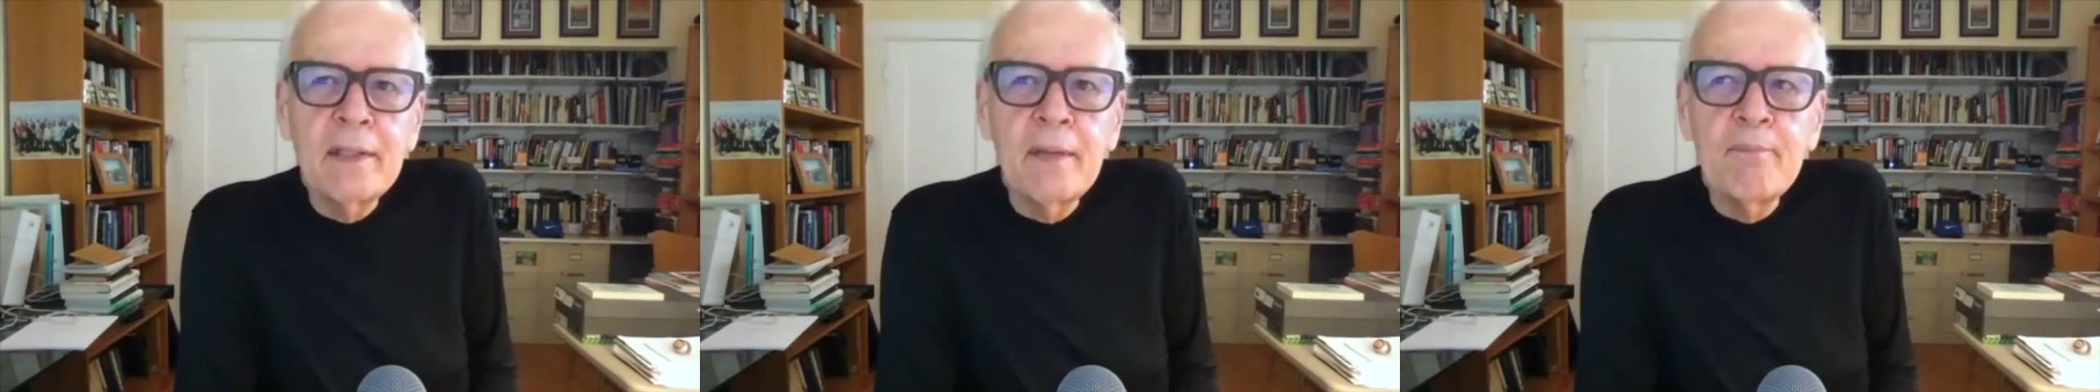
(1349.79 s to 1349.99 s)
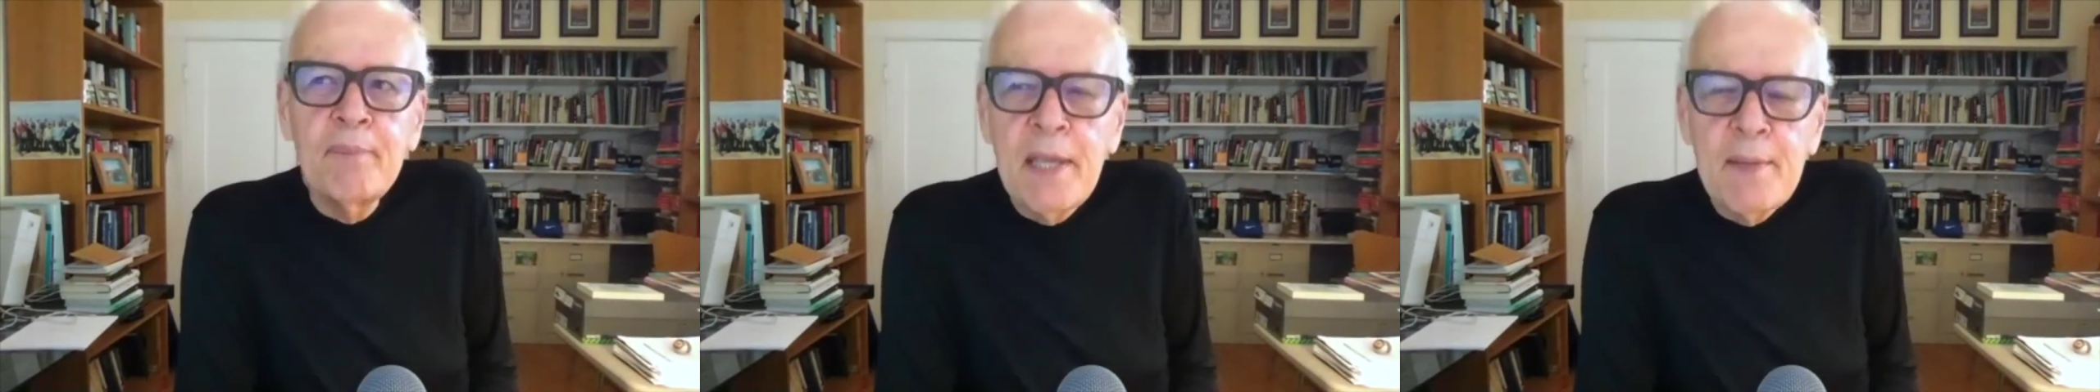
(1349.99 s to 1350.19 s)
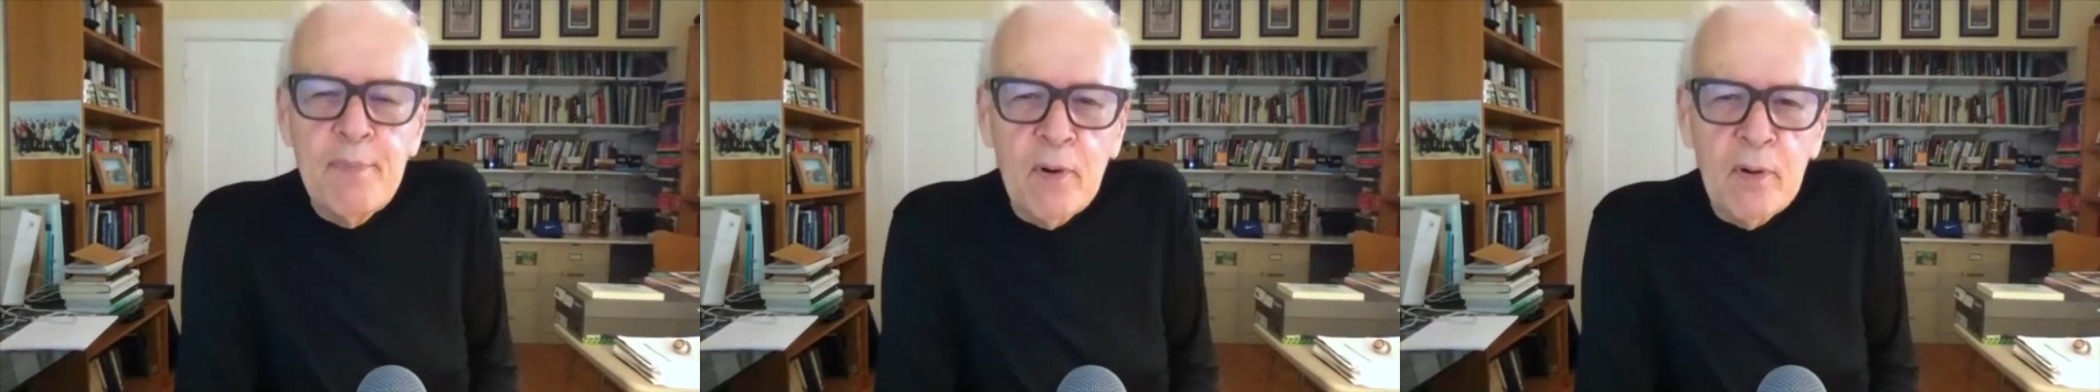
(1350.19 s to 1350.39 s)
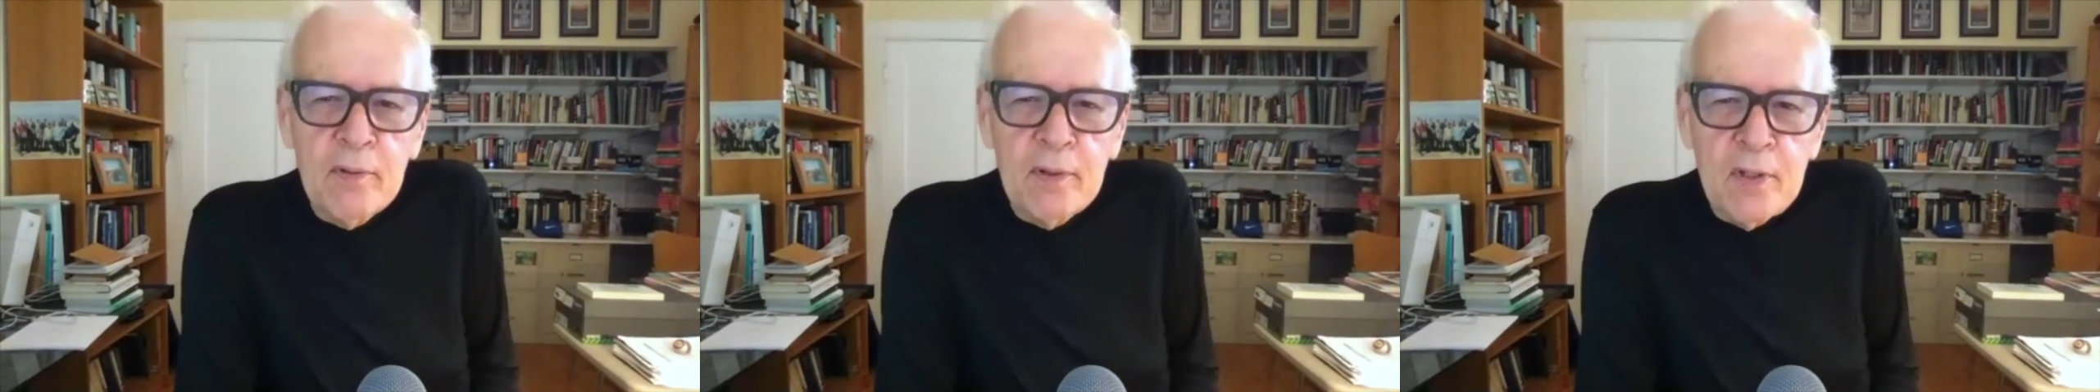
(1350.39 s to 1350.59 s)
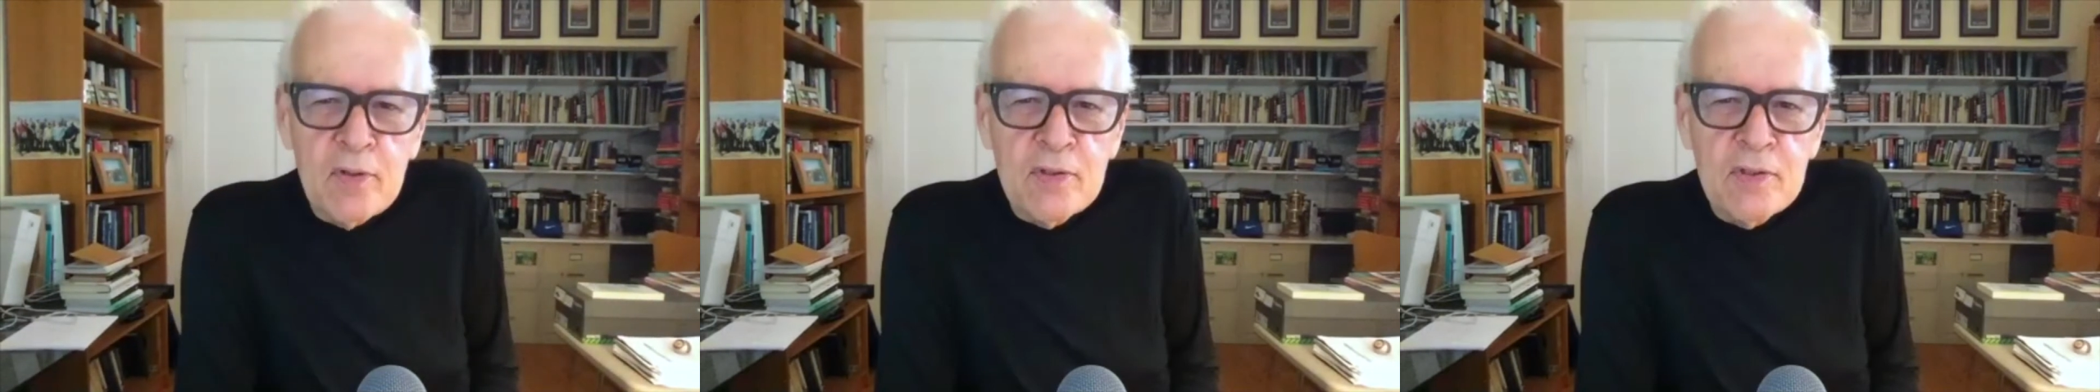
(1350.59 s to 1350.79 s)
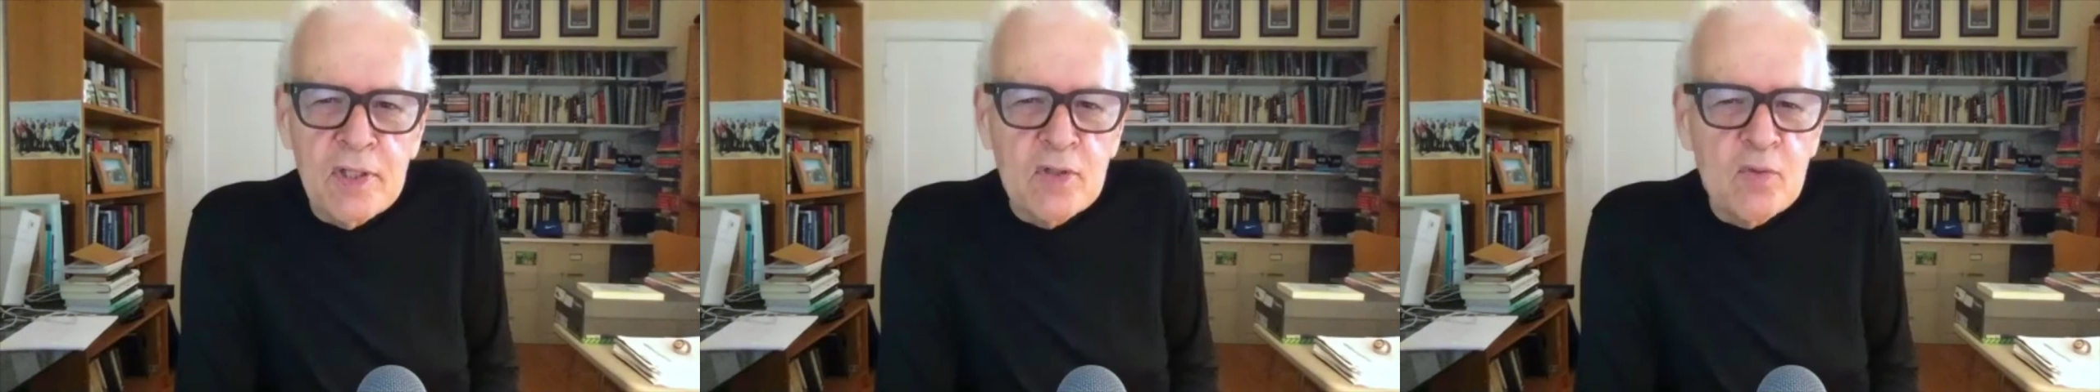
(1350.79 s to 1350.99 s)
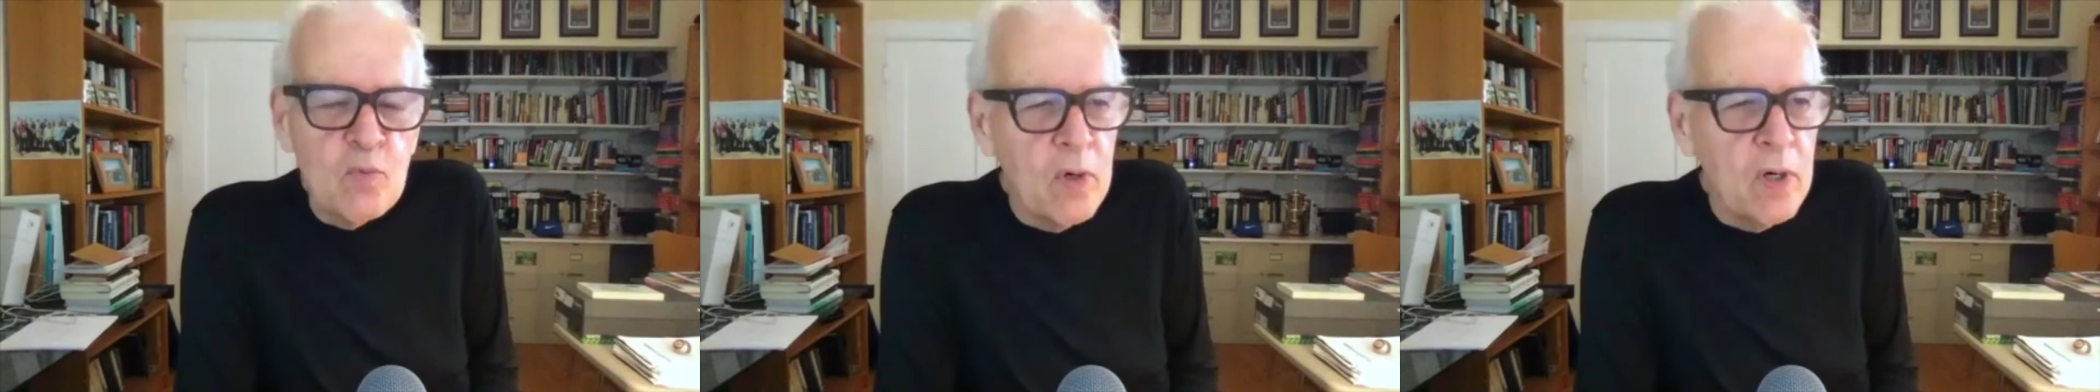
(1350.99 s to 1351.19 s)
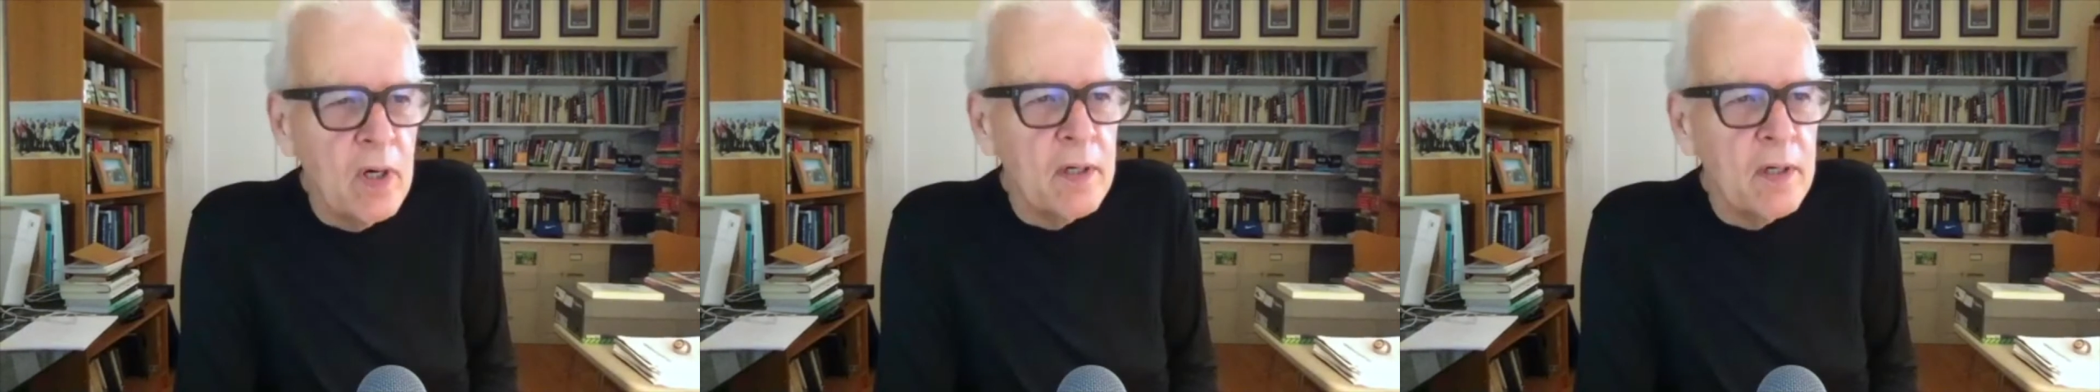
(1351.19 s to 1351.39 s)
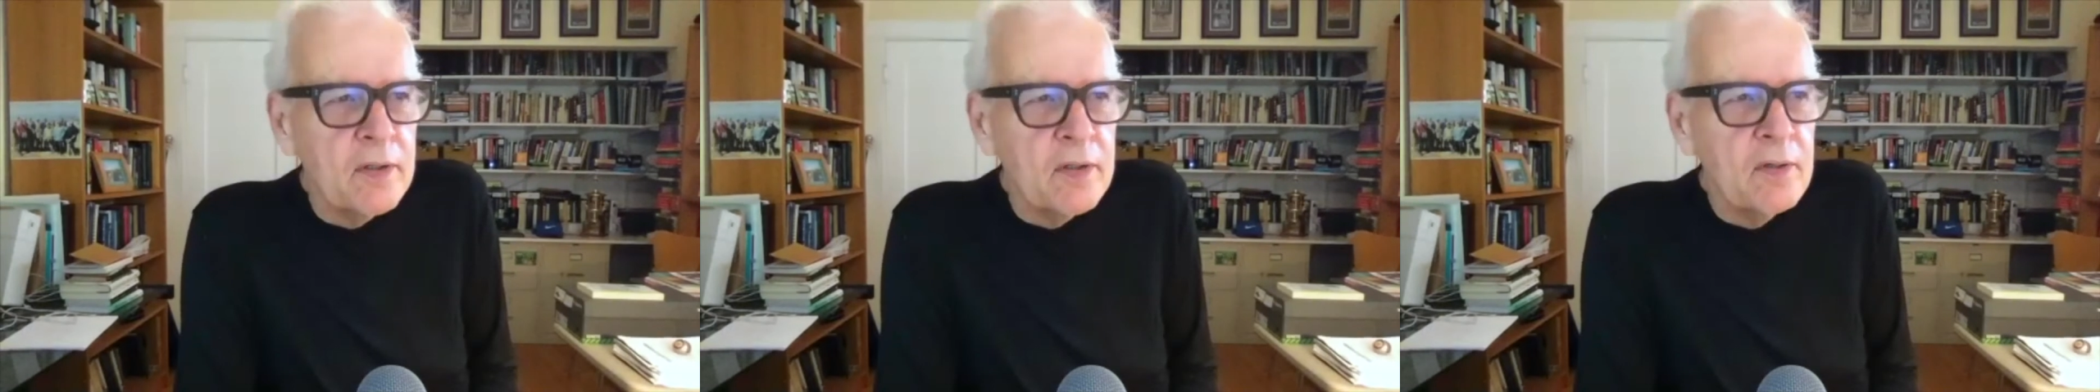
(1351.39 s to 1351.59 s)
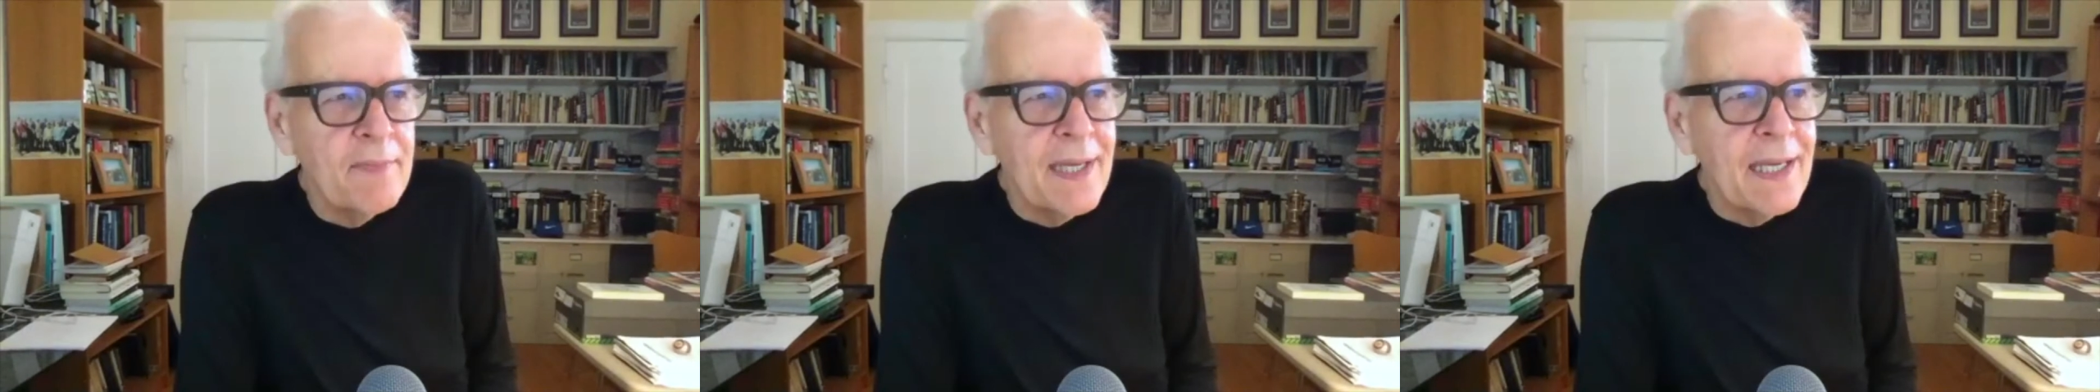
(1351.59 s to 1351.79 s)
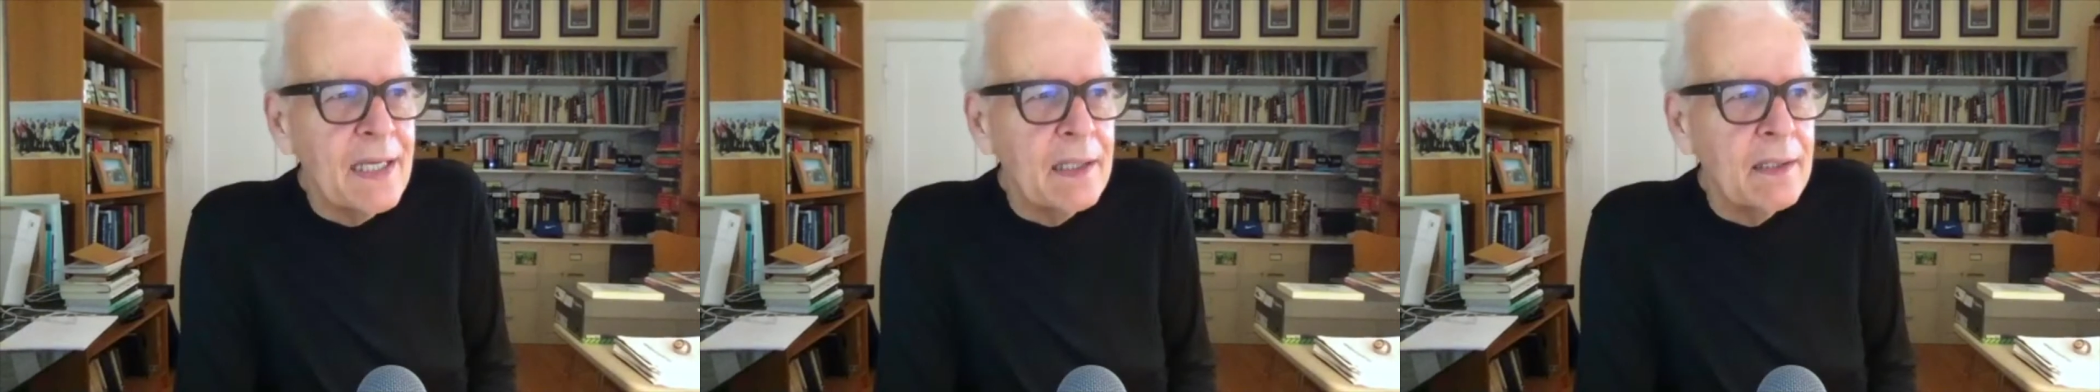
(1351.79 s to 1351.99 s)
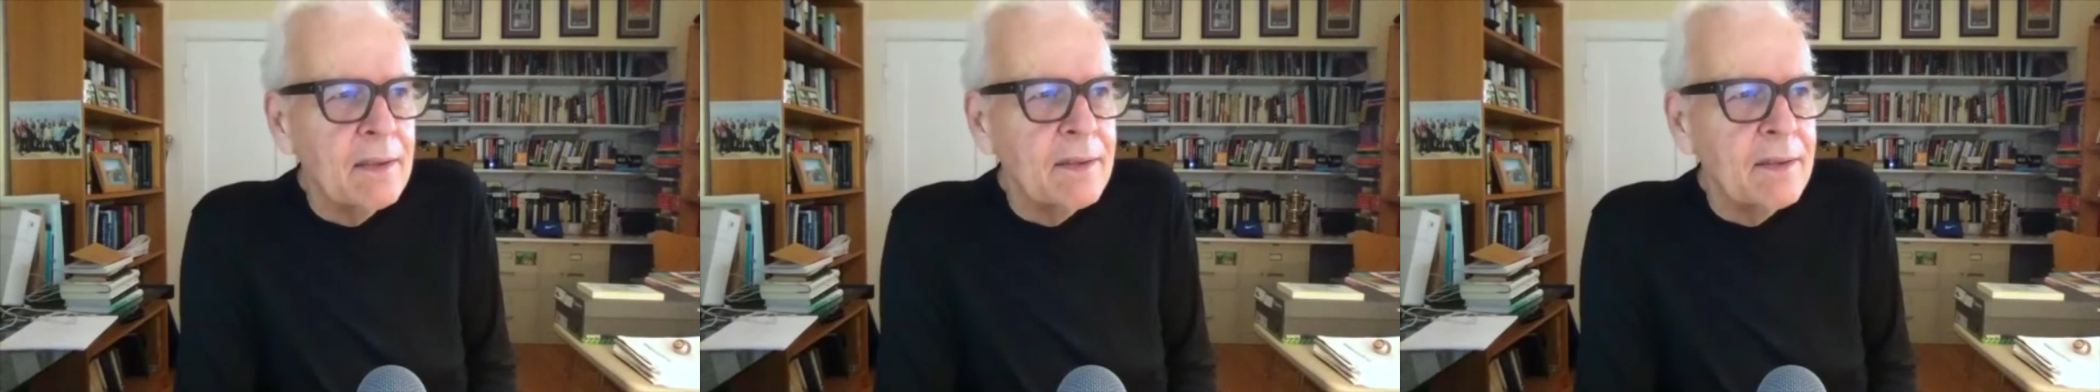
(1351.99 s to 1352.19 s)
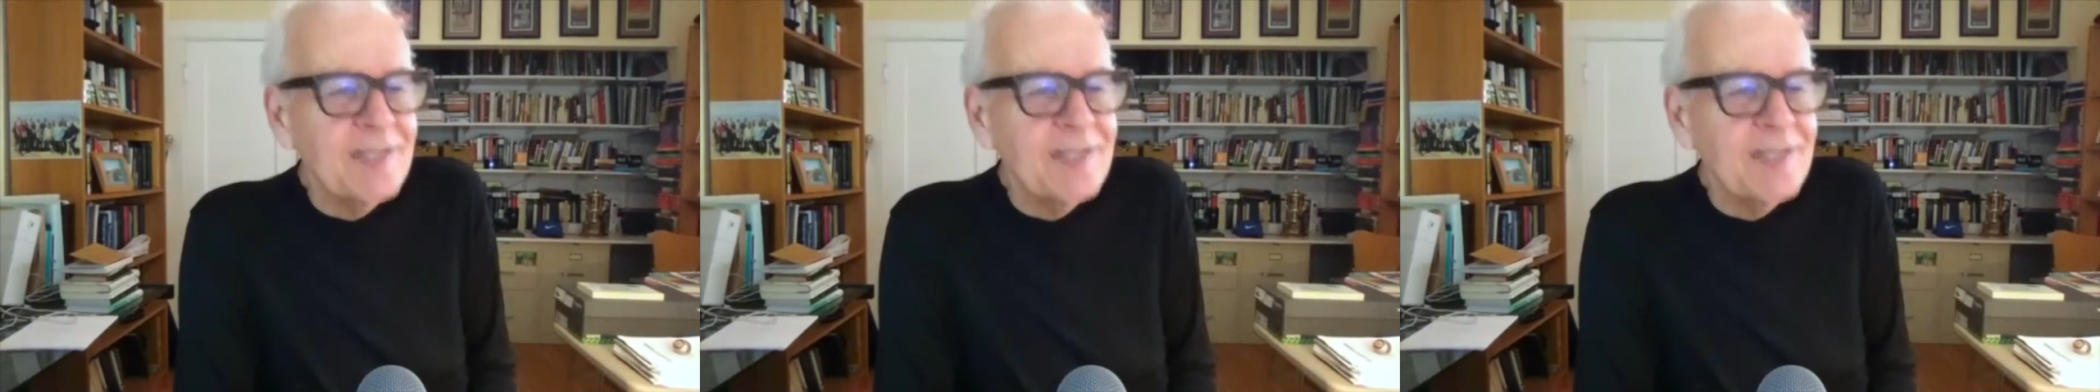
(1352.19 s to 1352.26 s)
that people use this word to mean